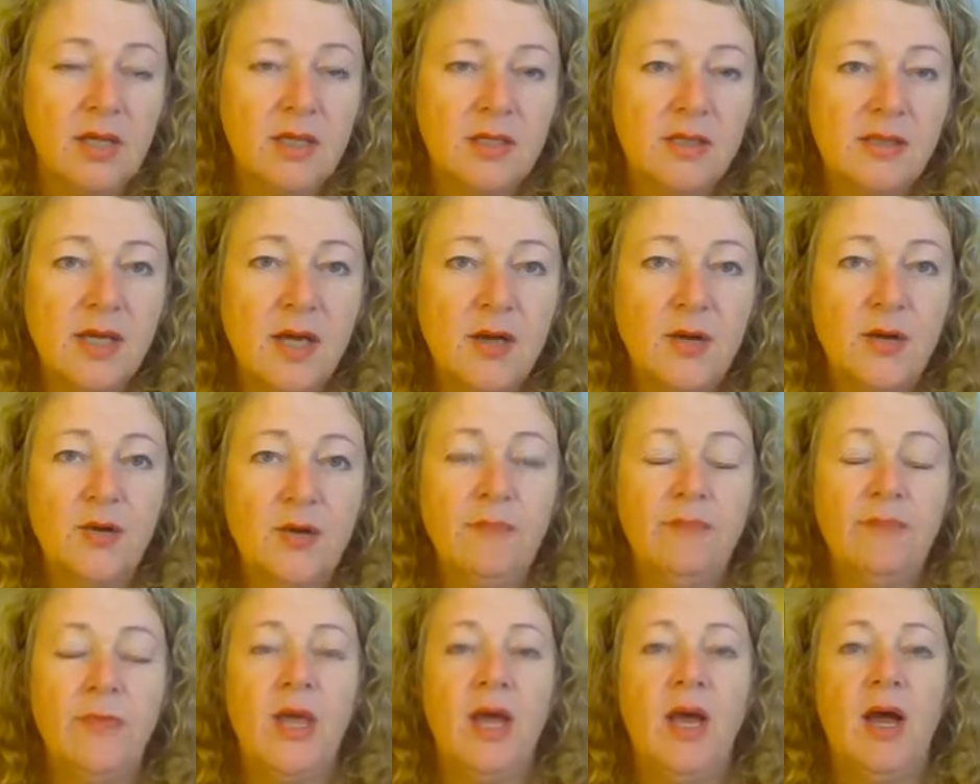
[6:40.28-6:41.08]

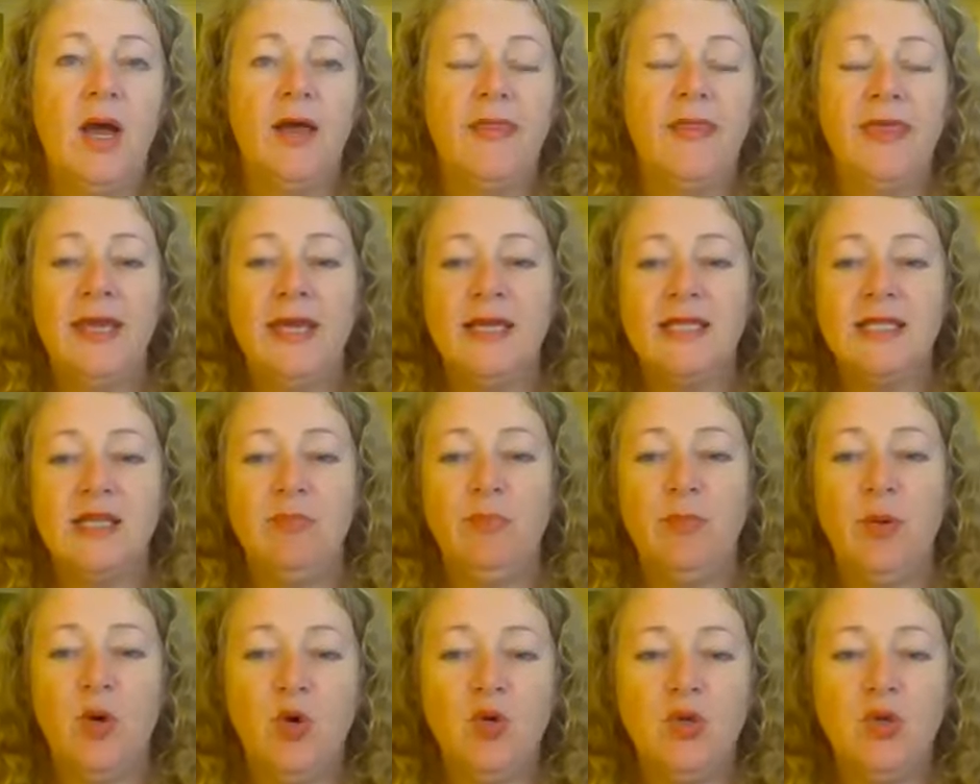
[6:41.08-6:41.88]
So I think it's
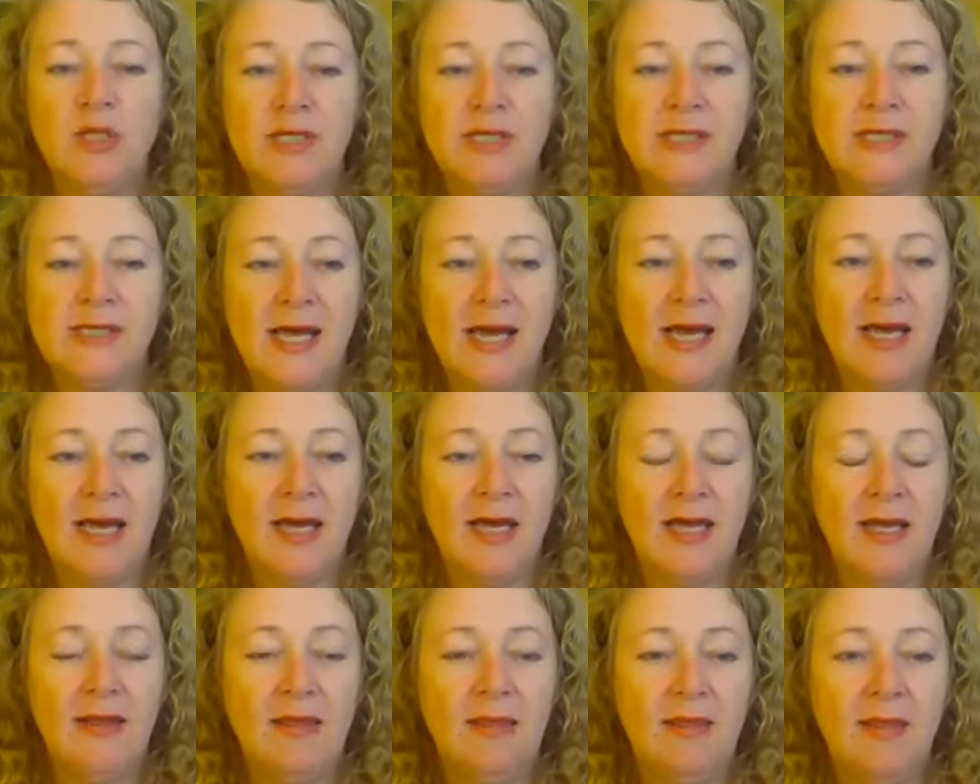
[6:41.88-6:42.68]
important to
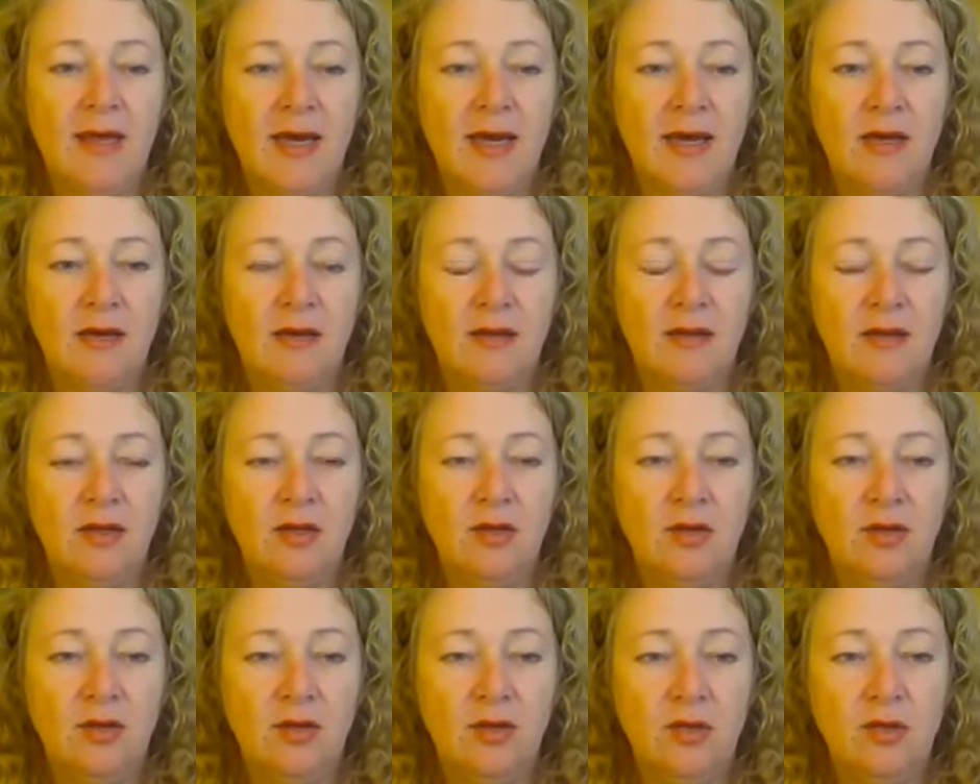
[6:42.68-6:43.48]
say that
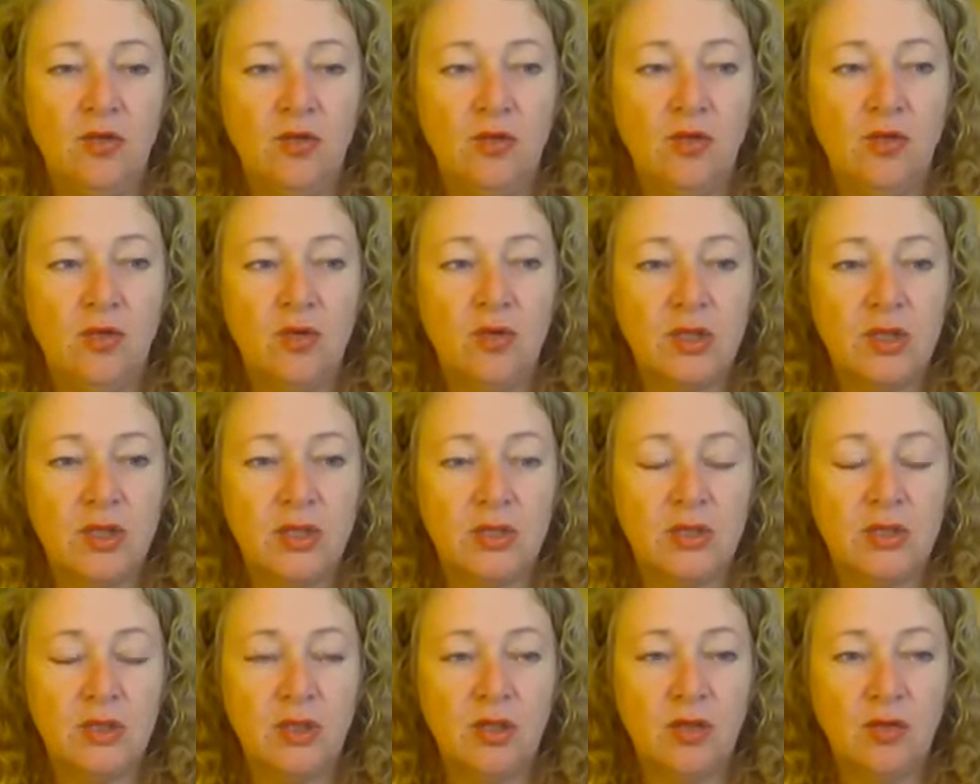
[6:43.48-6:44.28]

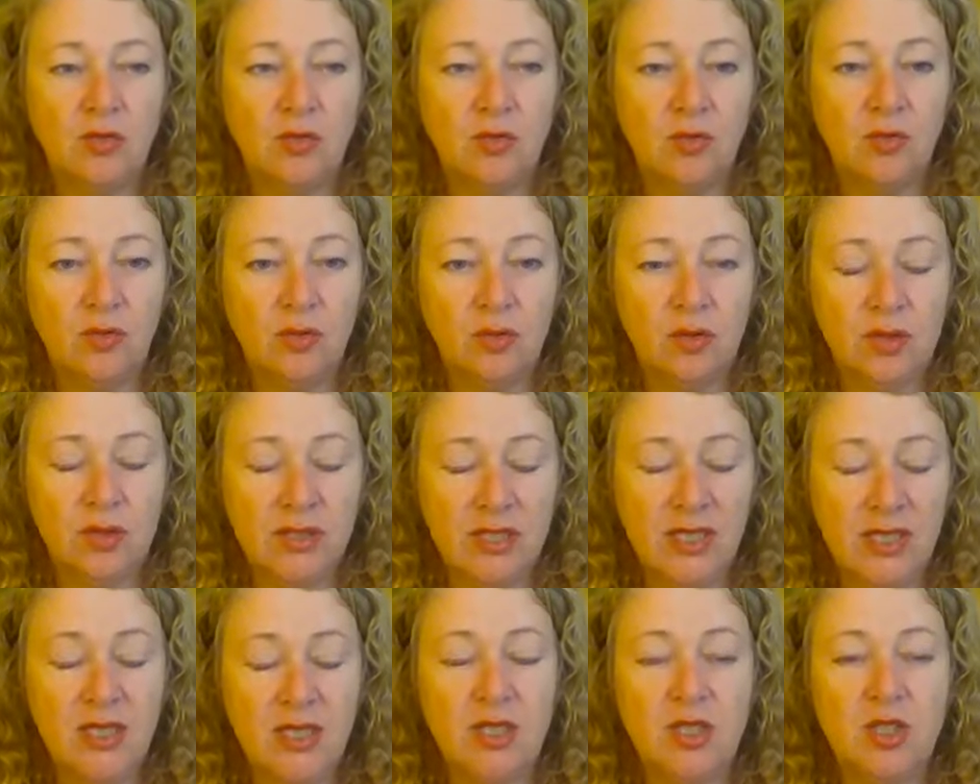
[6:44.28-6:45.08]
your
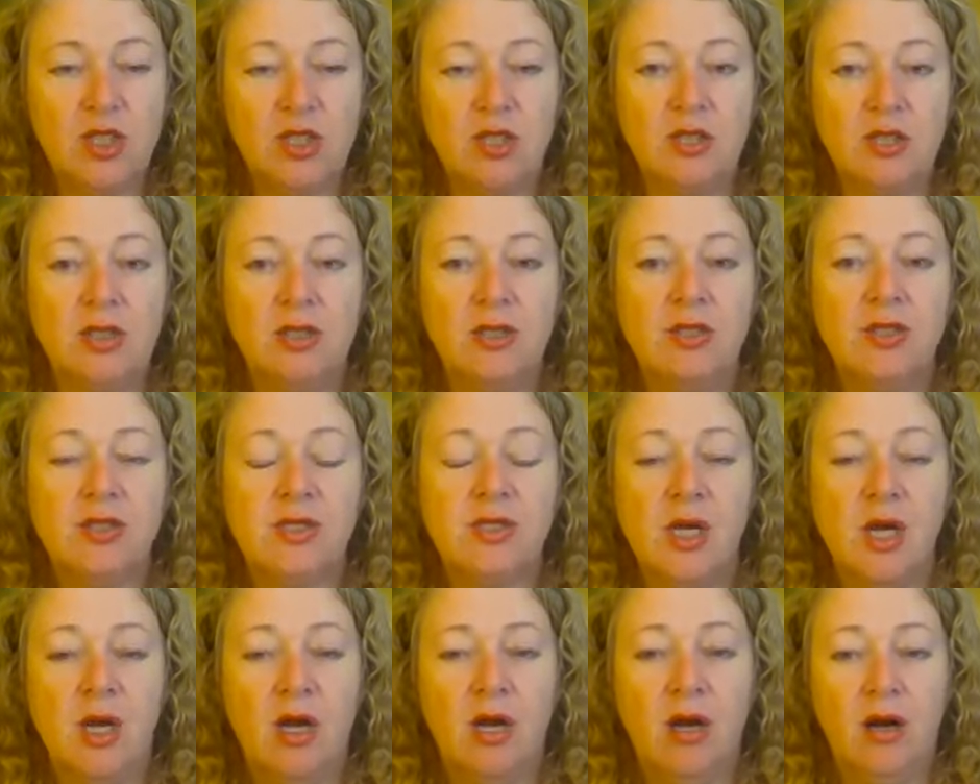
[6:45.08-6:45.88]
teachers